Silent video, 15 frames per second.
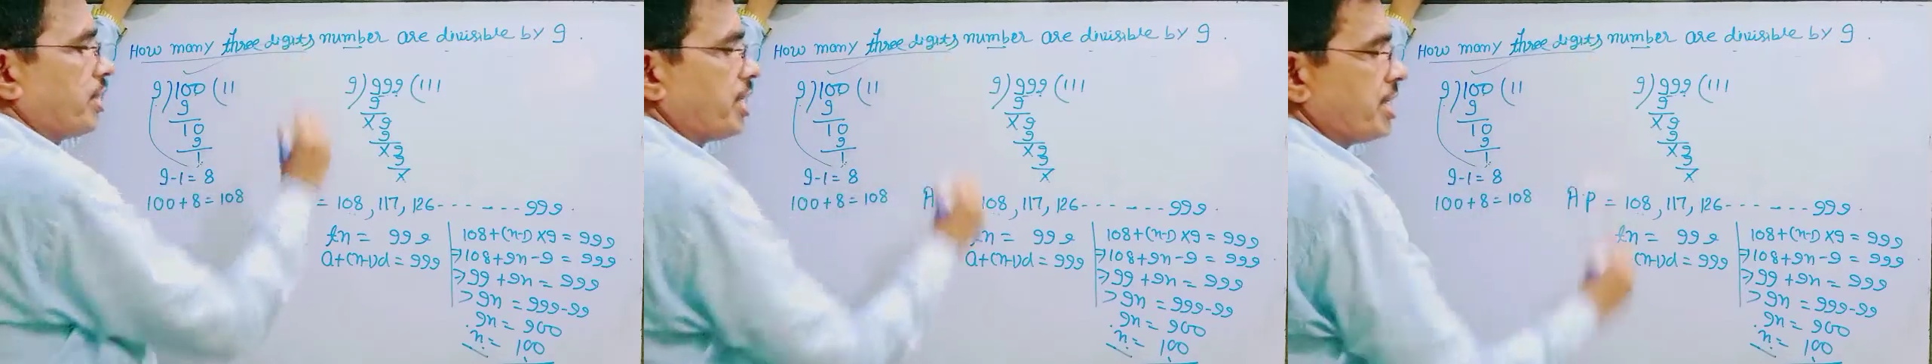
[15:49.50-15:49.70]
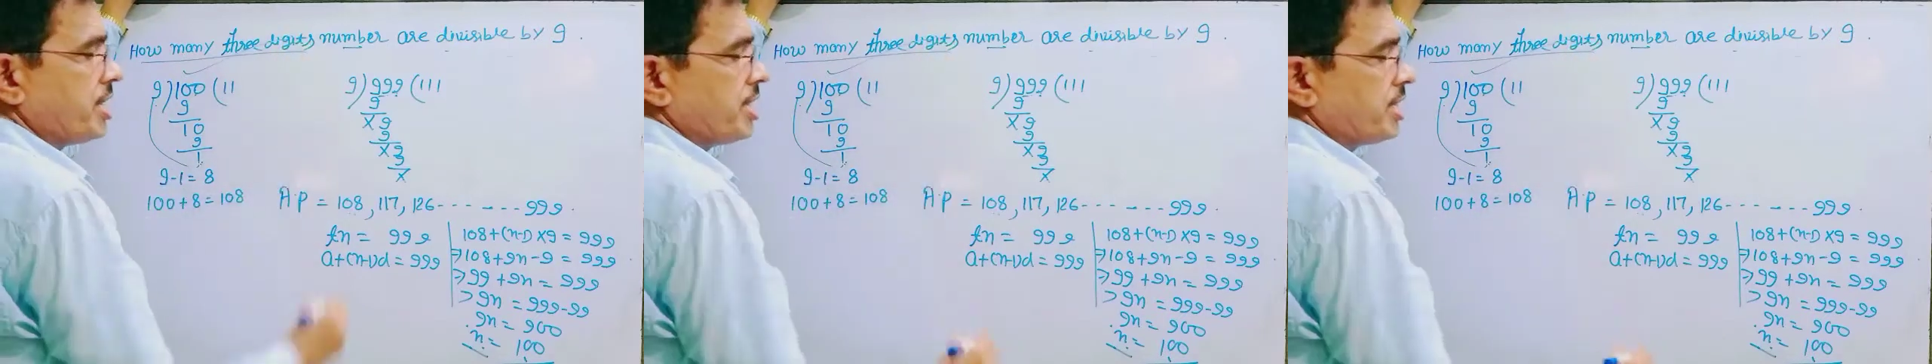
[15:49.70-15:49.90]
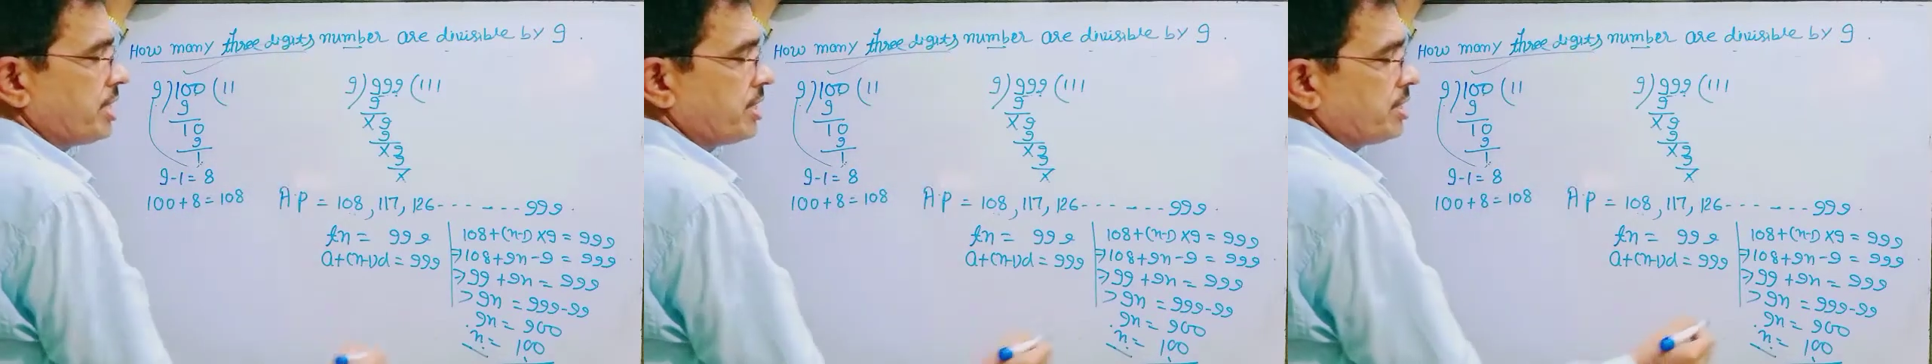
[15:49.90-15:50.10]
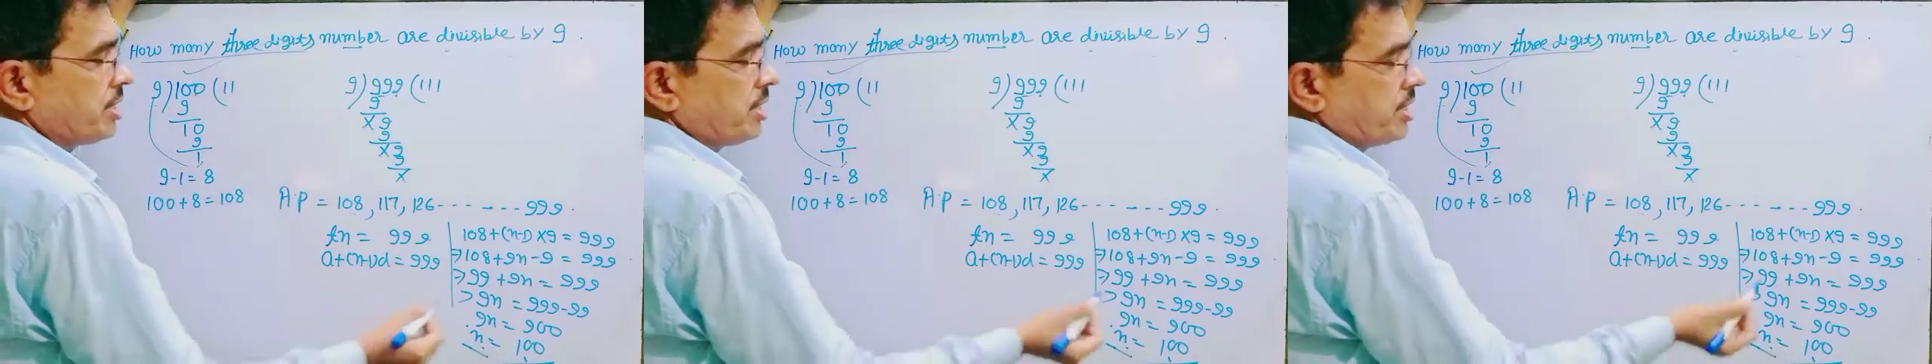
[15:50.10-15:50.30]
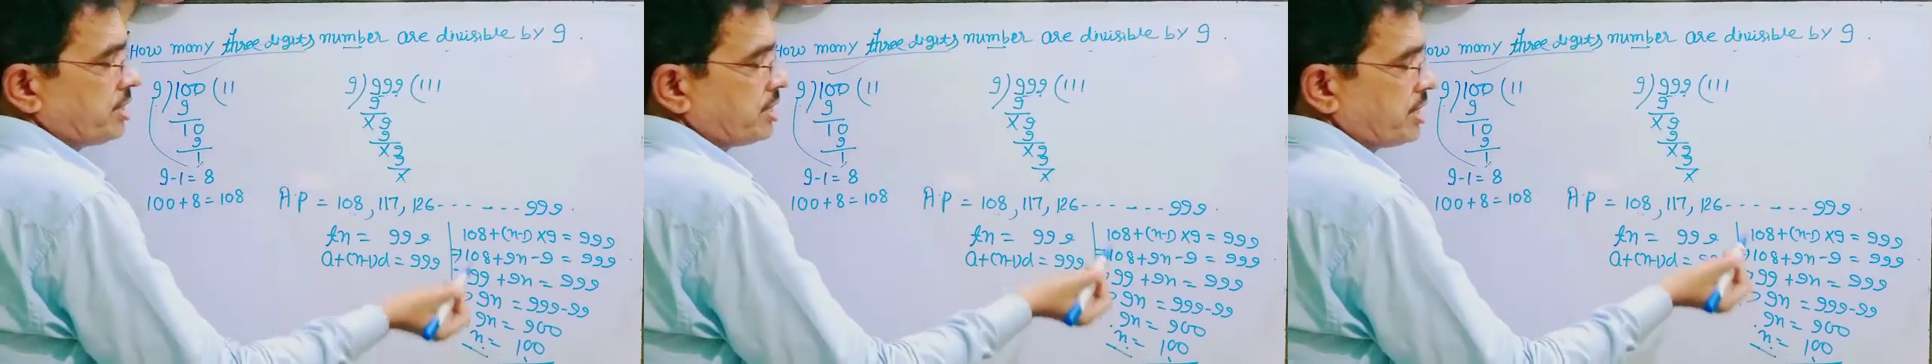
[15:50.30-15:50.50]
of 3
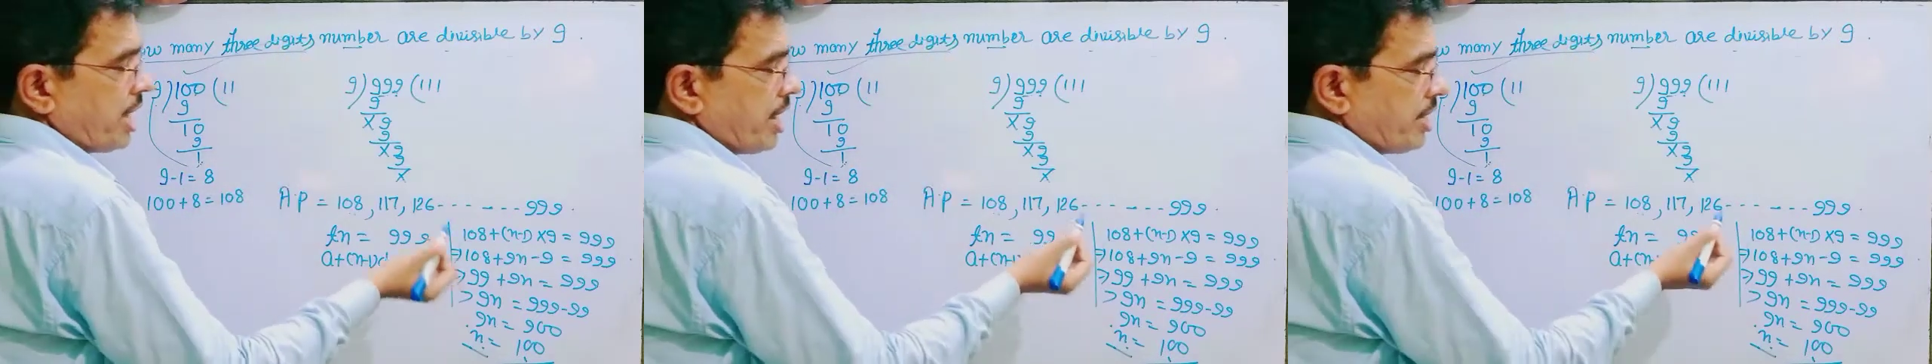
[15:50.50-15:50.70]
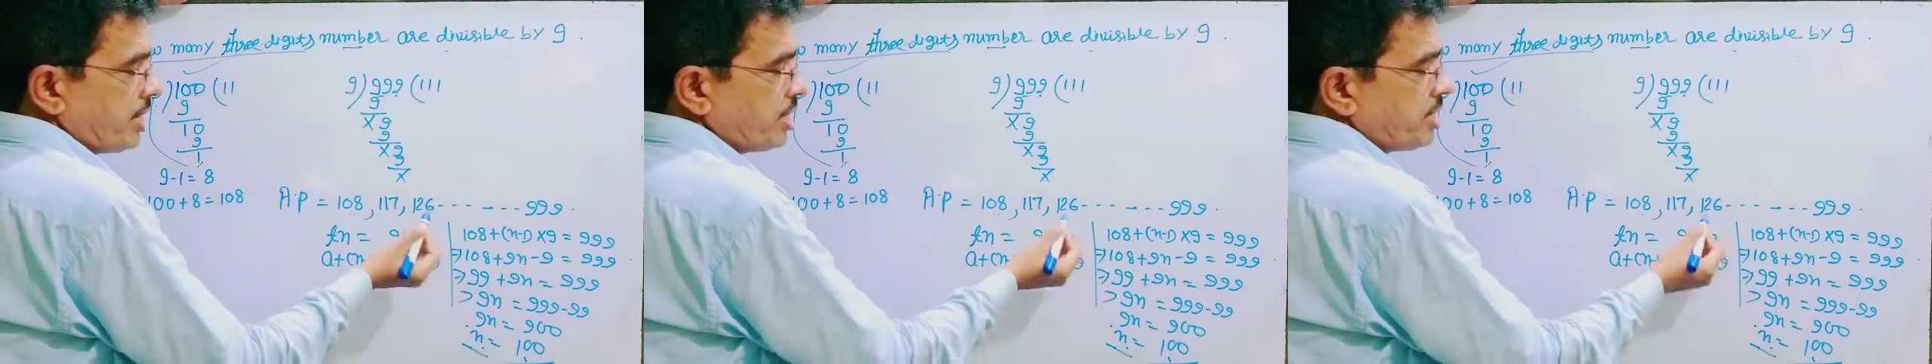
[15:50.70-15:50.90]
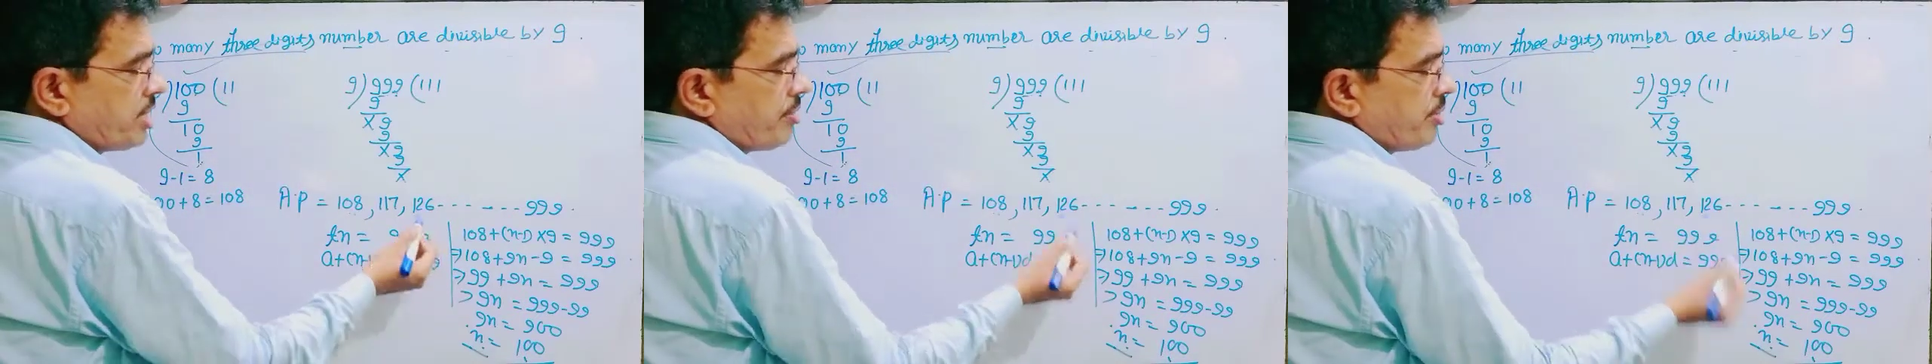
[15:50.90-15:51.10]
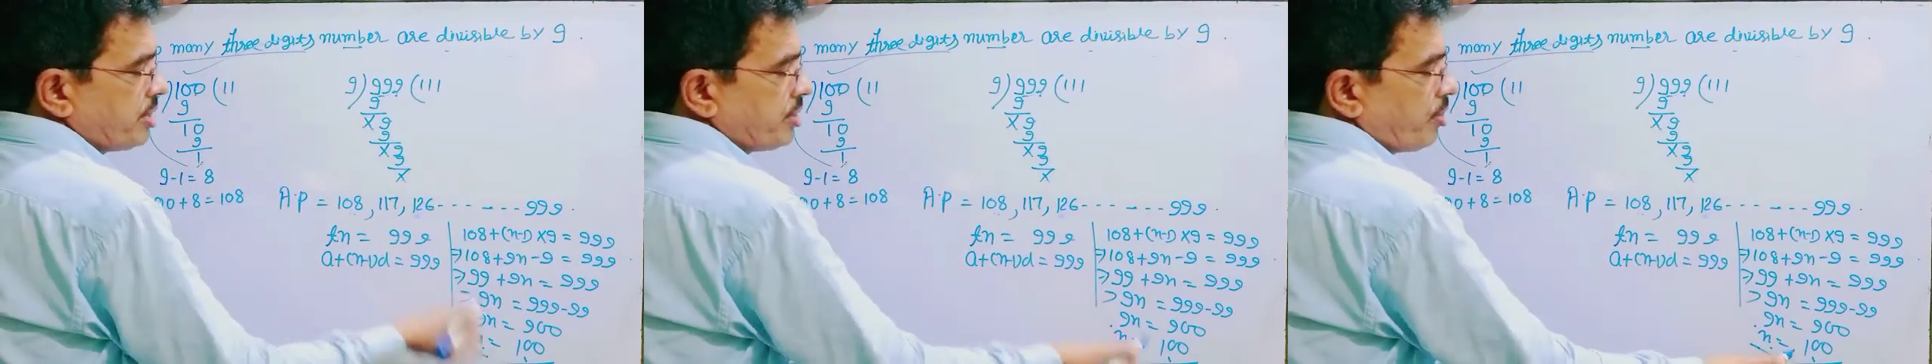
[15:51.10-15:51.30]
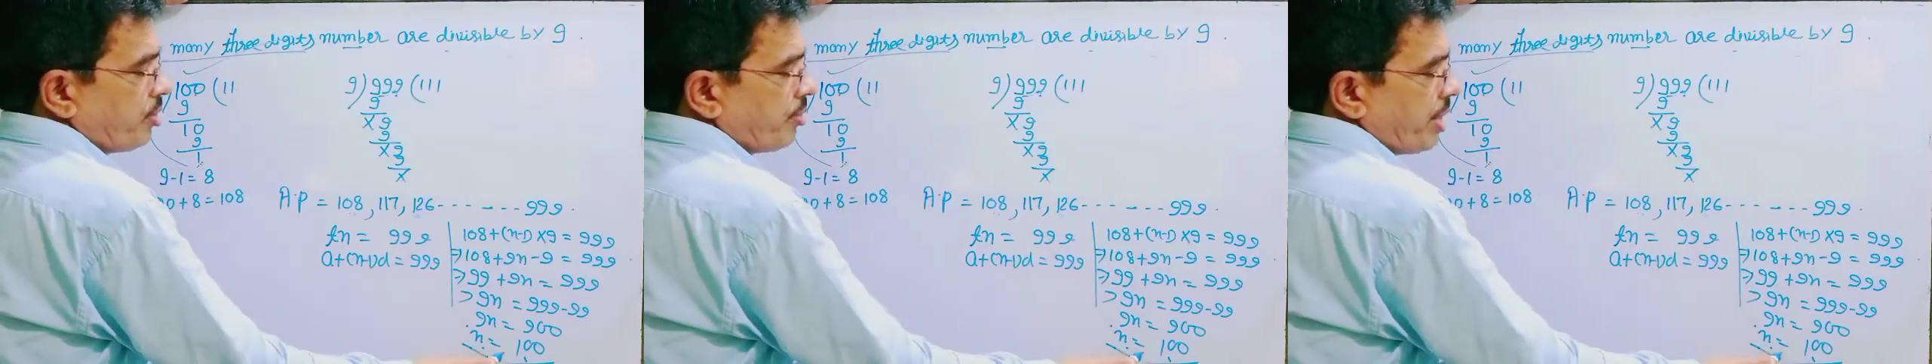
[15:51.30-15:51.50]
digits that is
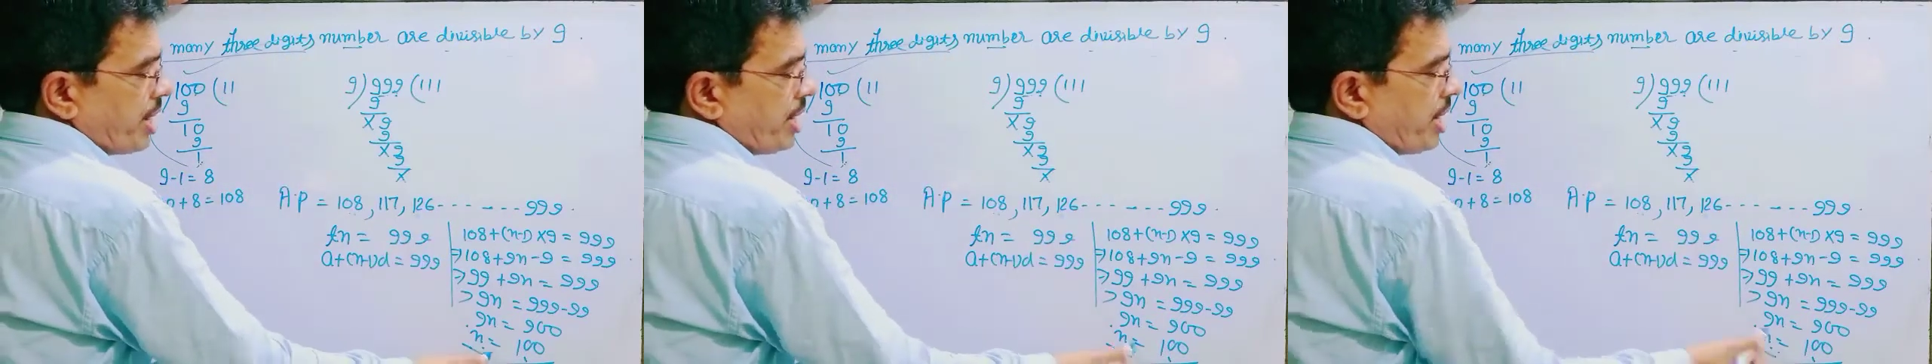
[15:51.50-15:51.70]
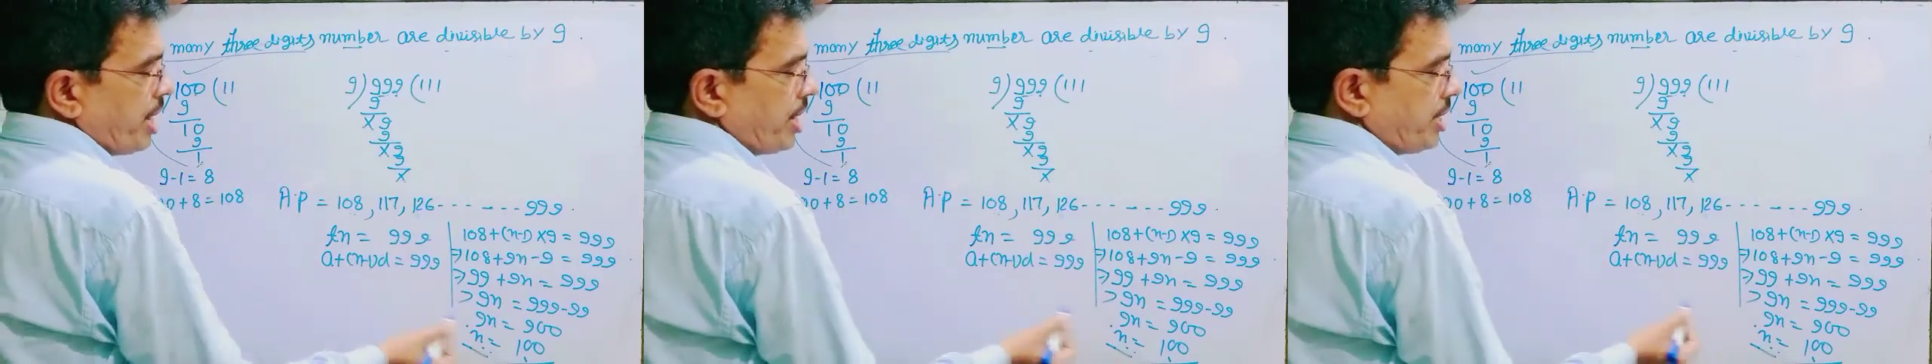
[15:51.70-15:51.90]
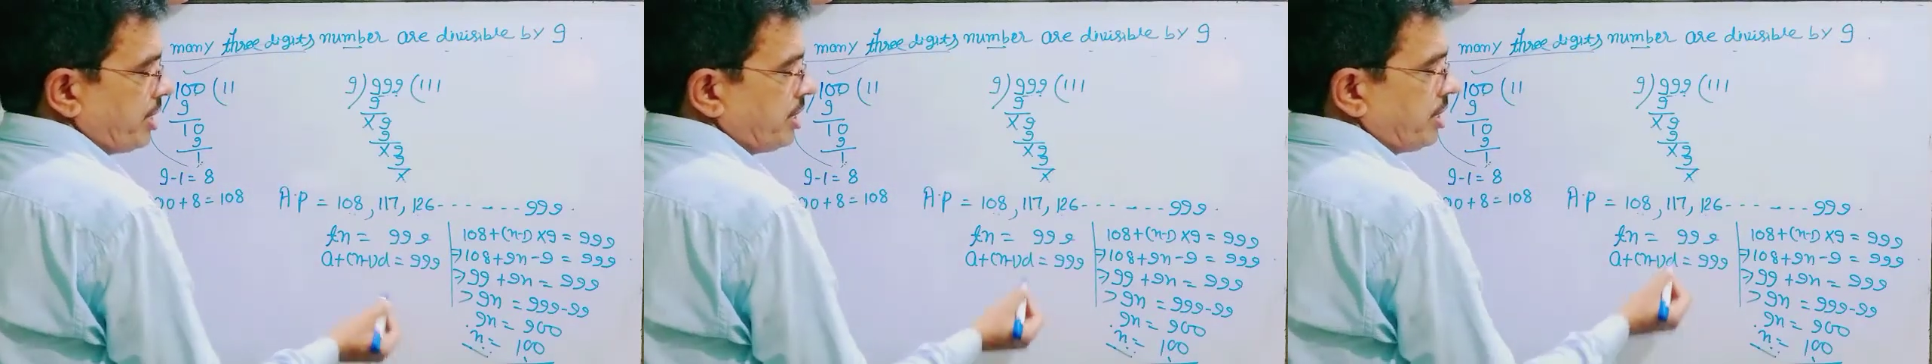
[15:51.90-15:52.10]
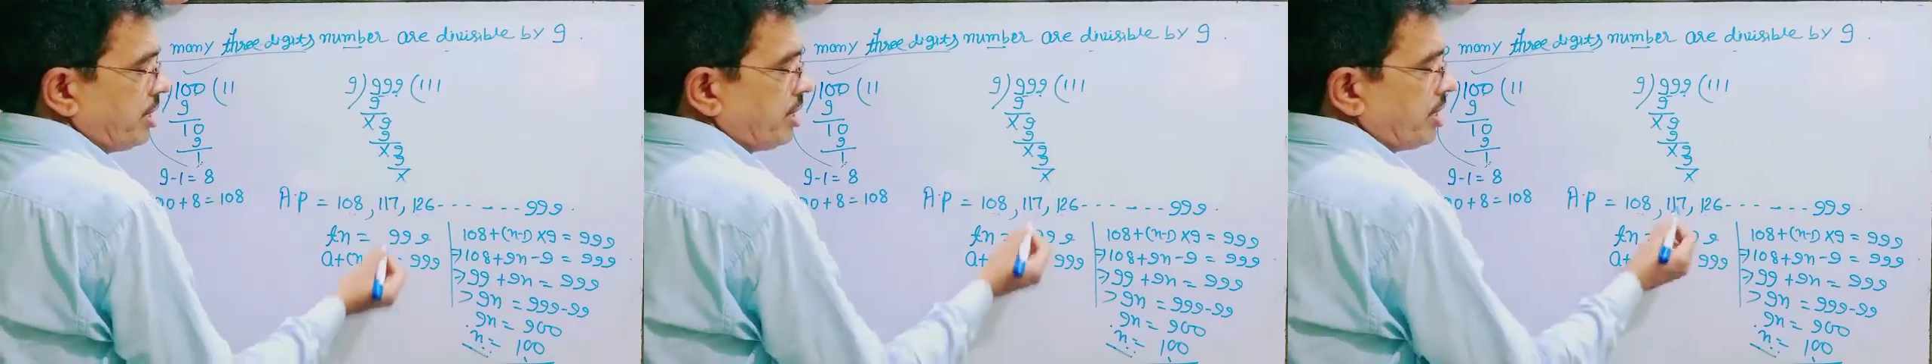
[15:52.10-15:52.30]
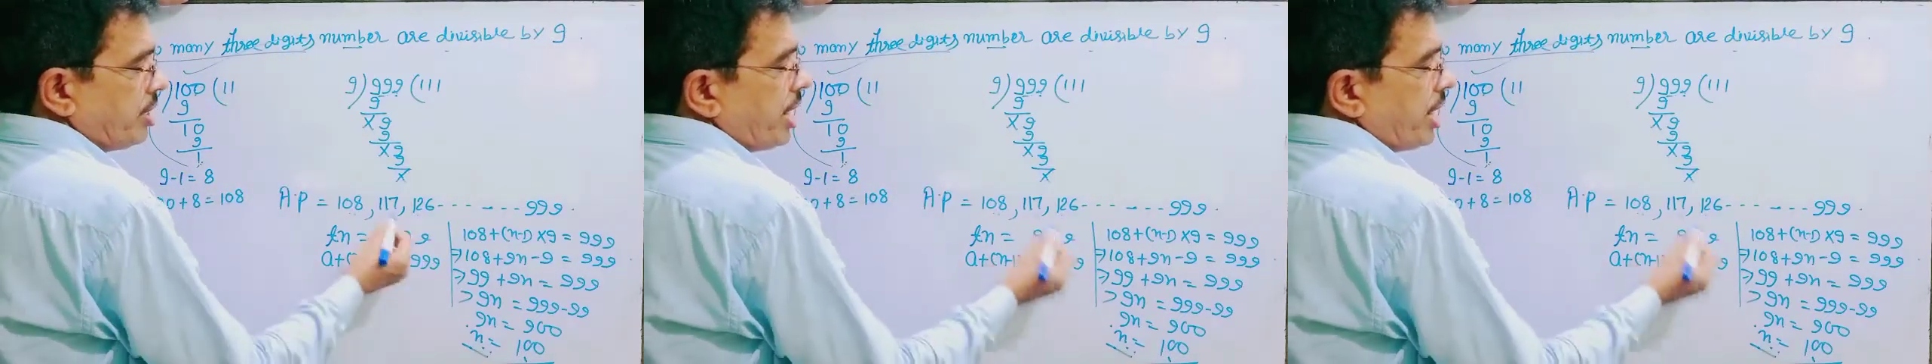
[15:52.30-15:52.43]
divisible by 9,